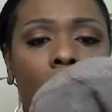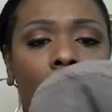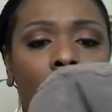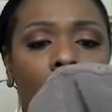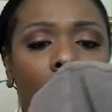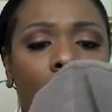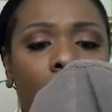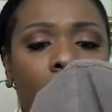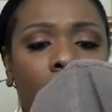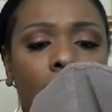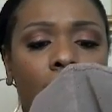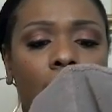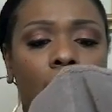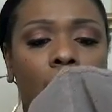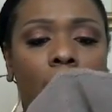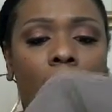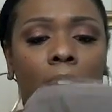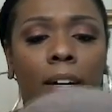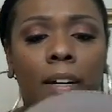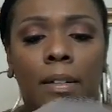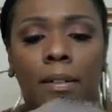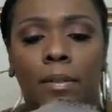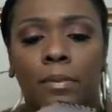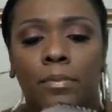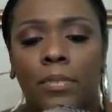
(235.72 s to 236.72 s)
and
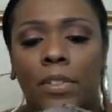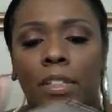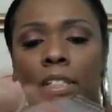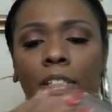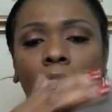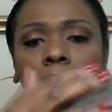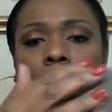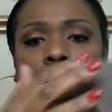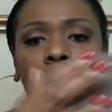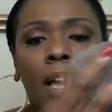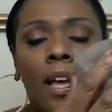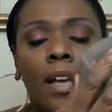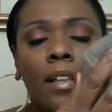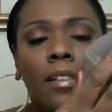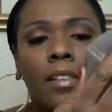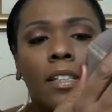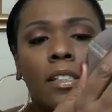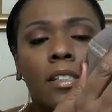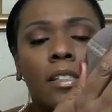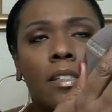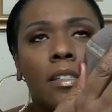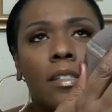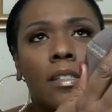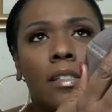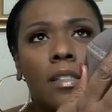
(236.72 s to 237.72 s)
um, this
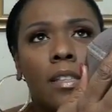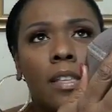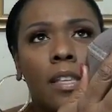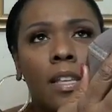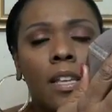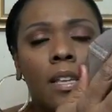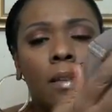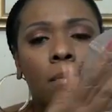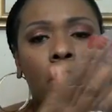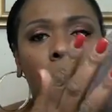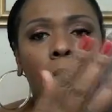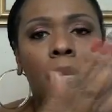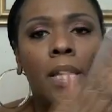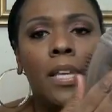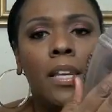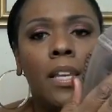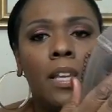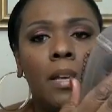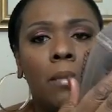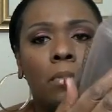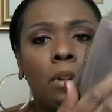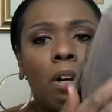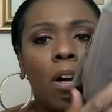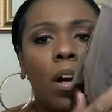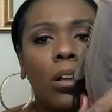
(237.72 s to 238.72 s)
this is the
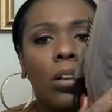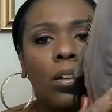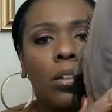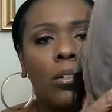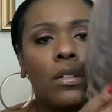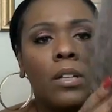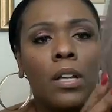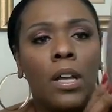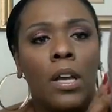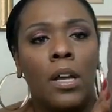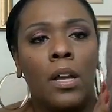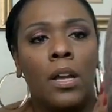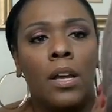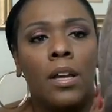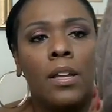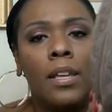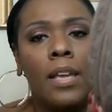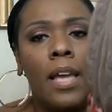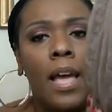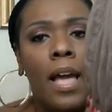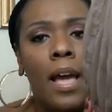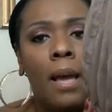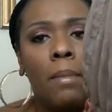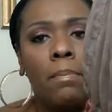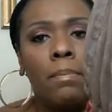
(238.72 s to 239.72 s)
medium colored
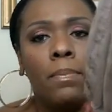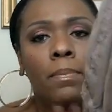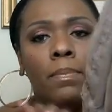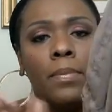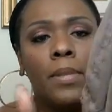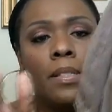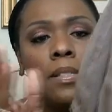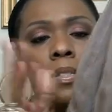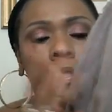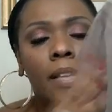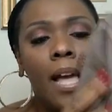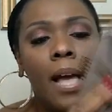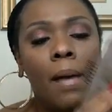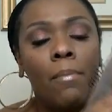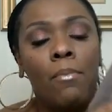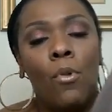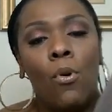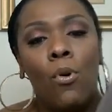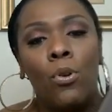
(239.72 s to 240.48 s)
cap this cap